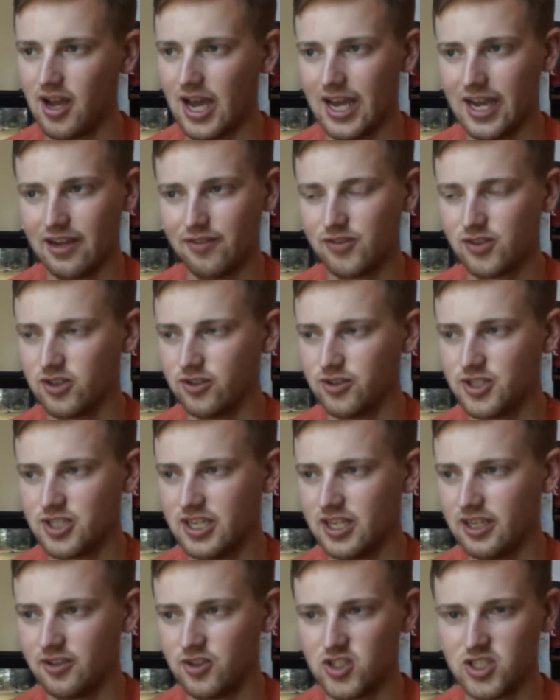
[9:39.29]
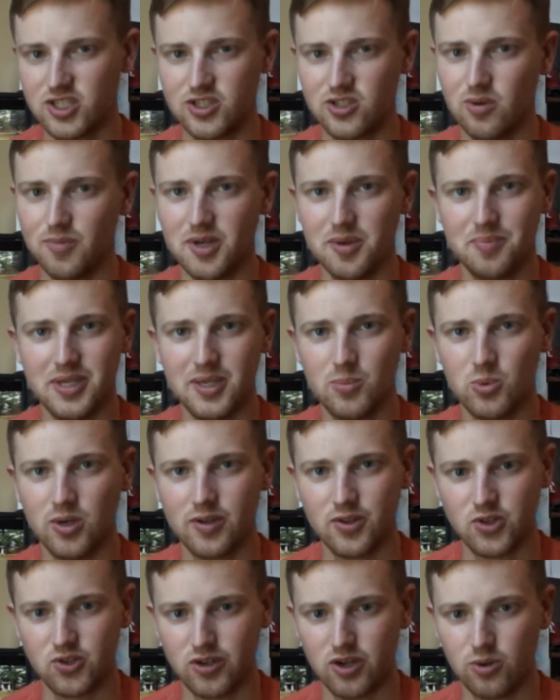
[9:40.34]
after seeing so many people
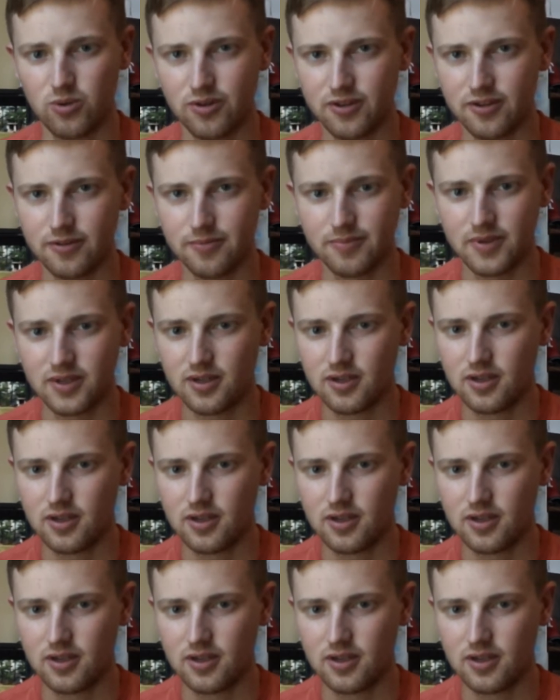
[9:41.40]
on the trail with them,